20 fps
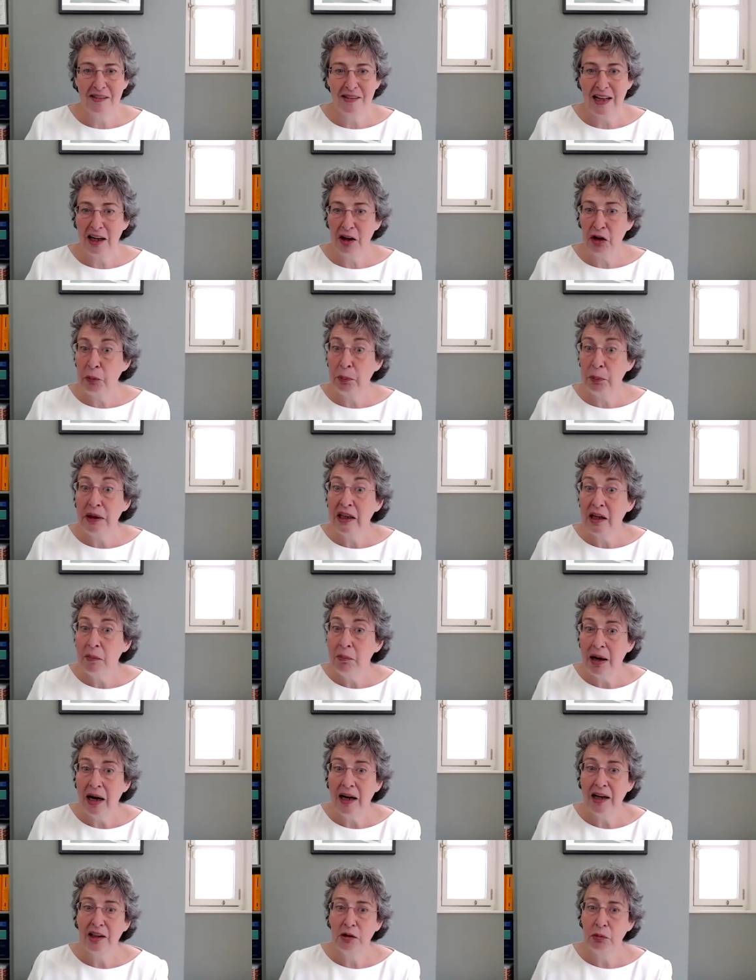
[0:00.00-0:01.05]
that could be
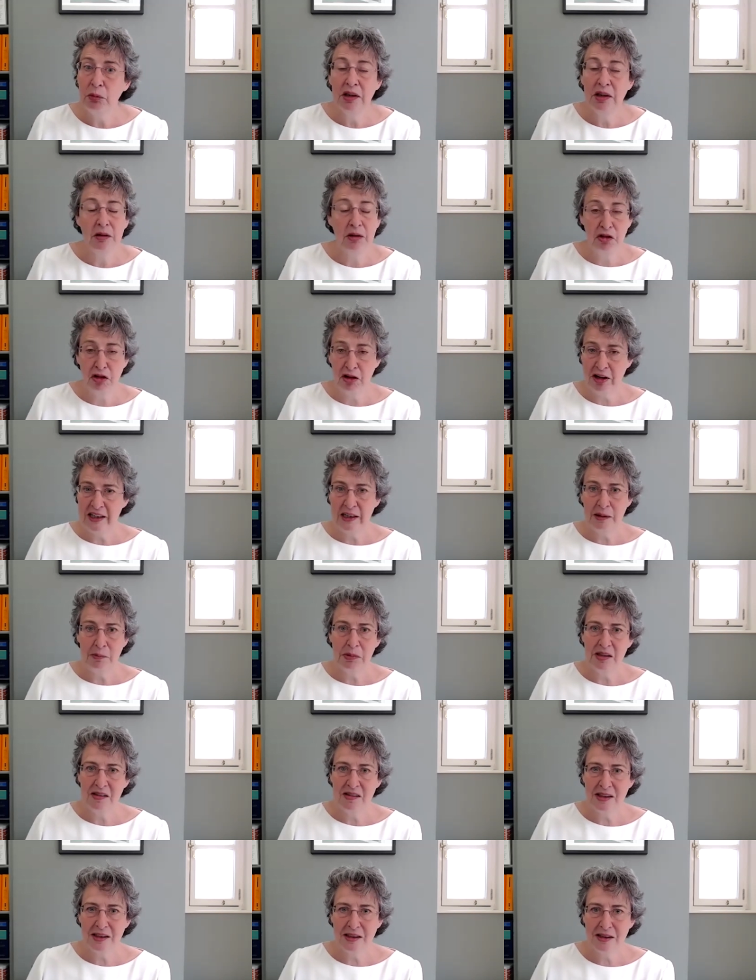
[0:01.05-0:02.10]
combined with the trading
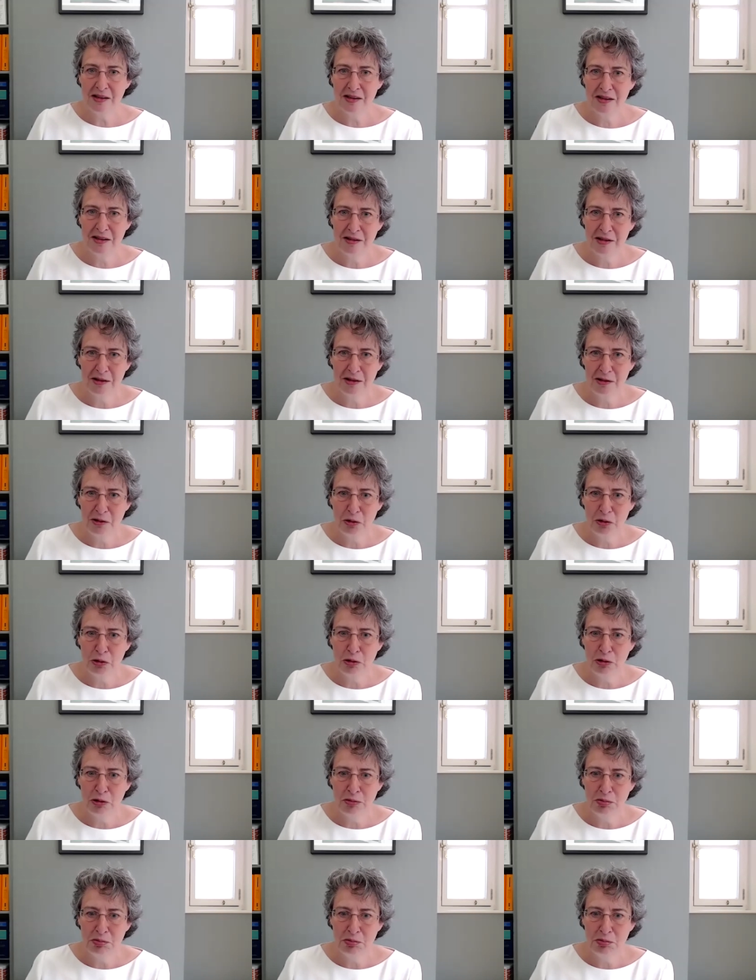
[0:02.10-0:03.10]
business or yeah.